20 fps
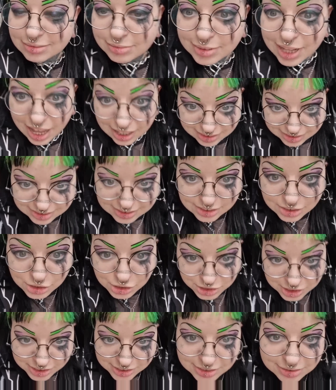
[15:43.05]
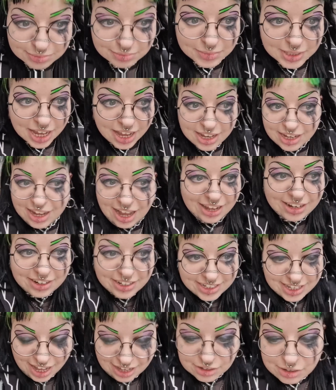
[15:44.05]
And this is true. And I
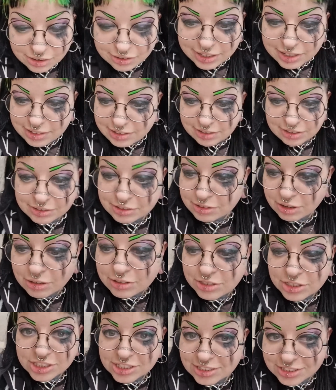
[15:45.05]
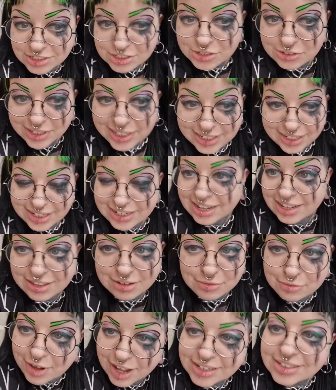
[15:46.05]
cannot in good conscience drink another
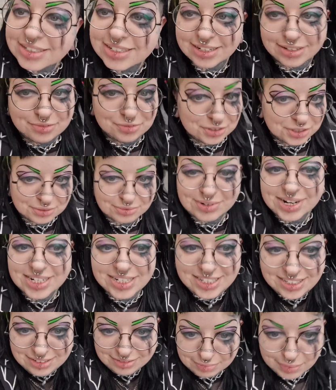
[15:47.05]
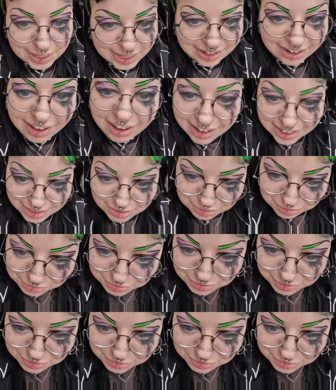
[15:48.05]
Fanta for the rest of my life.